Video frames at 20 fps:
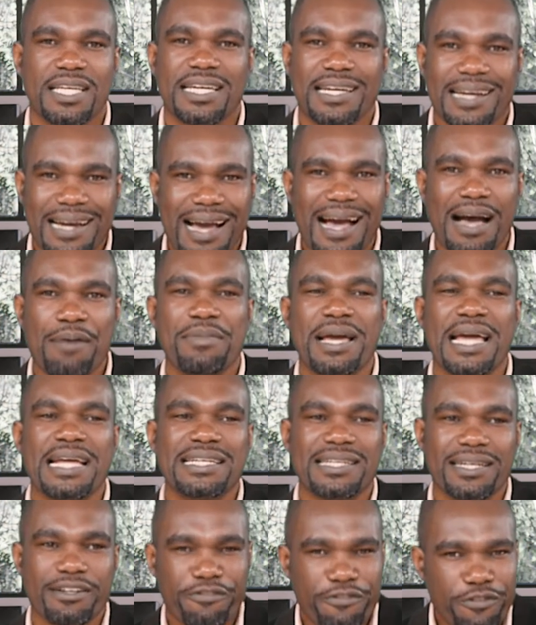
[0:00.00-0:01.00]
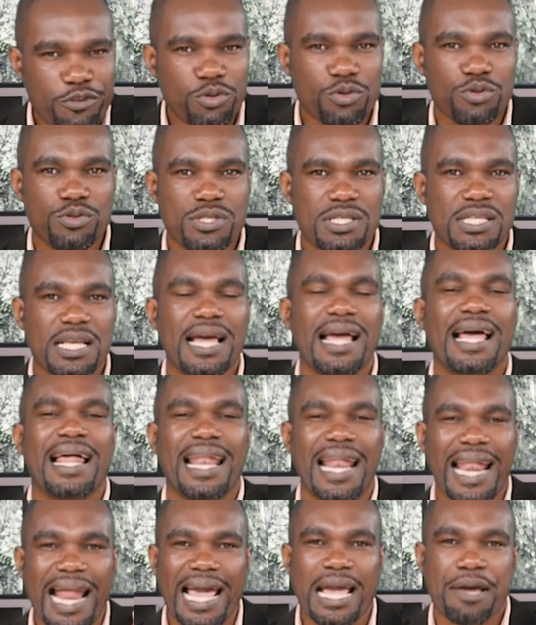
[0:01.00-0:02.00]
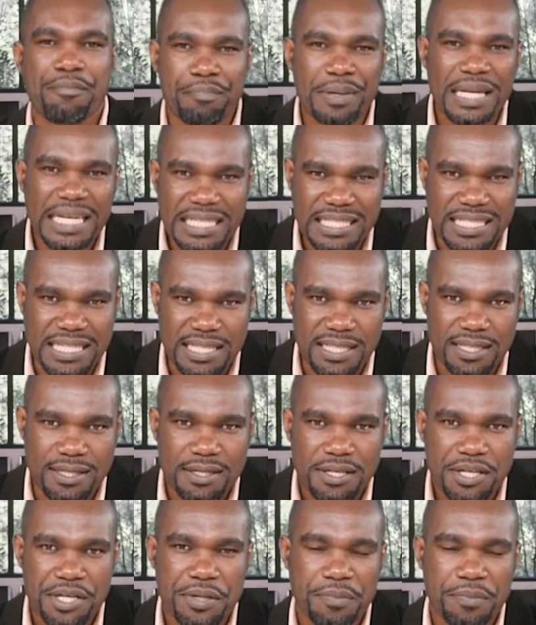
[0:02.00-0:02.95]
come and refuse liability